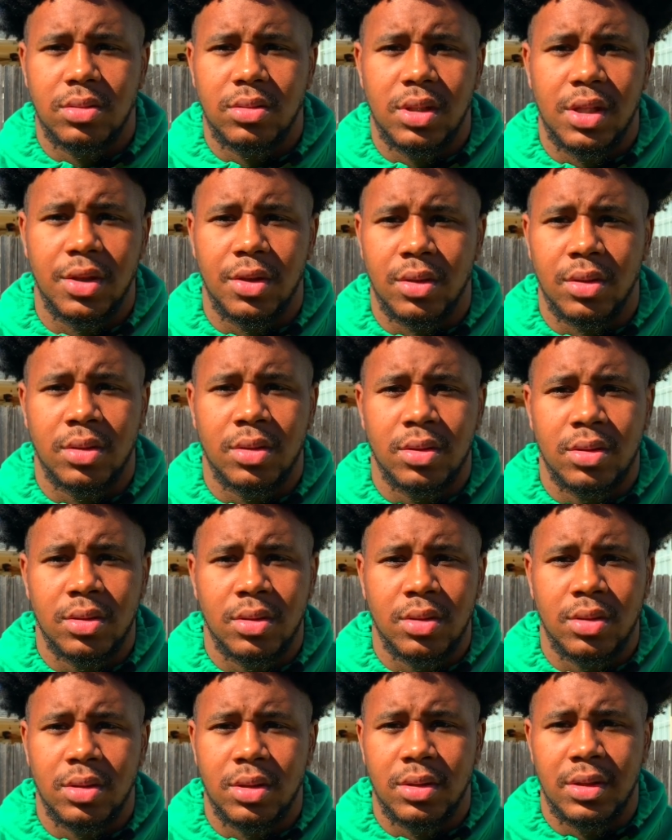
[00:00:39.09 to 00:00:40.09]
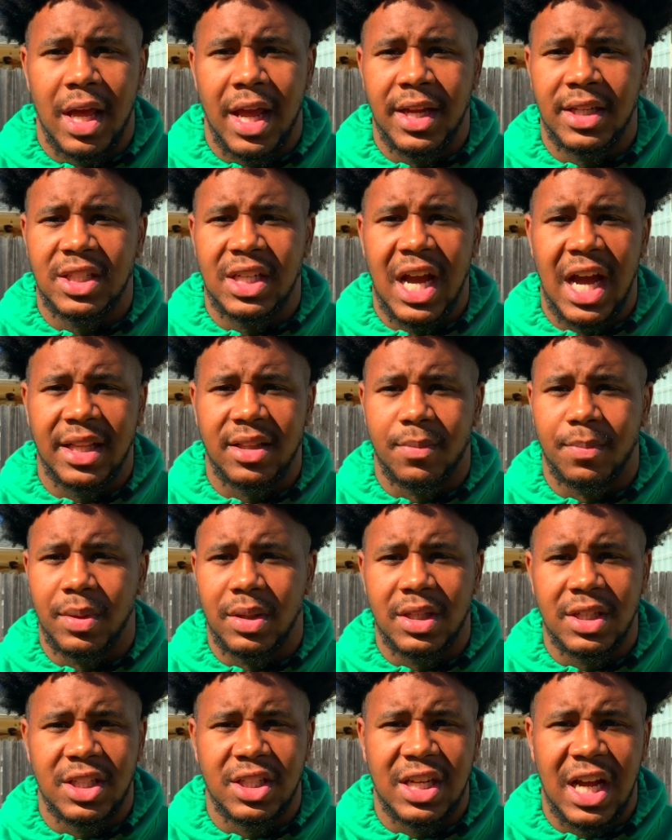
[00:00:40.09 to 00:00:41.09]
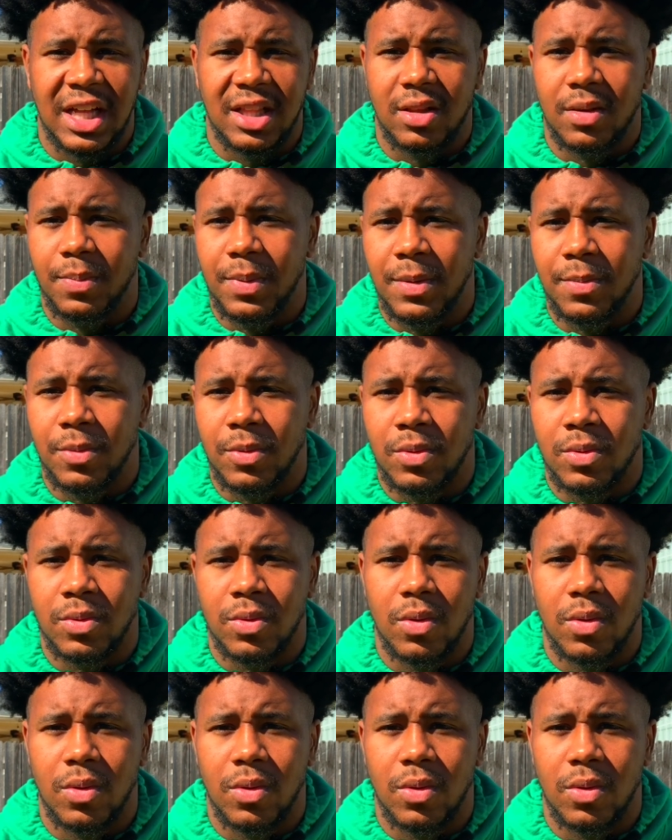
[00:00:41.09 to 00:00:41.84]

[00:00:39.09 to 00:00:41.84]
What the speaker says: either the police shot the people,